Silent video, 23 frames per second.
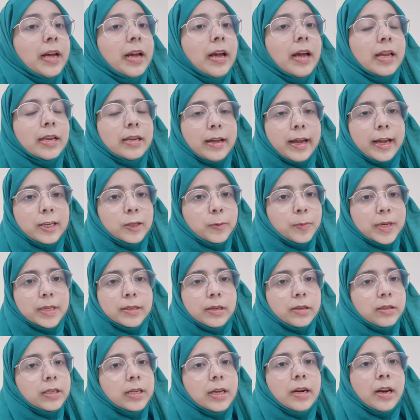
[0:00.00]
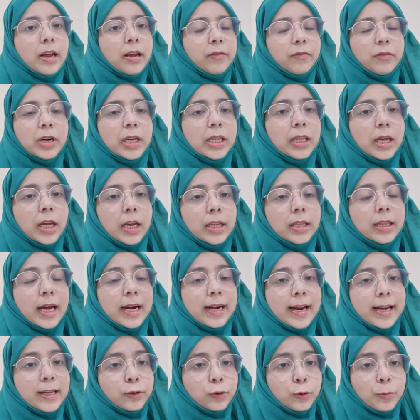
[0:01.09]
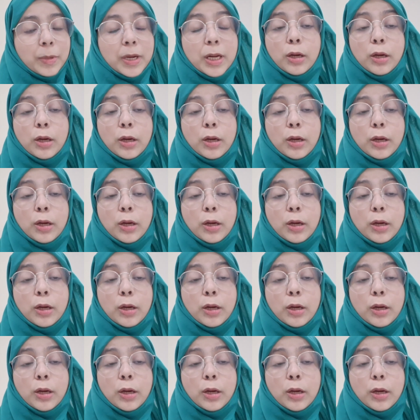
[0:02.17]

and everything that has to be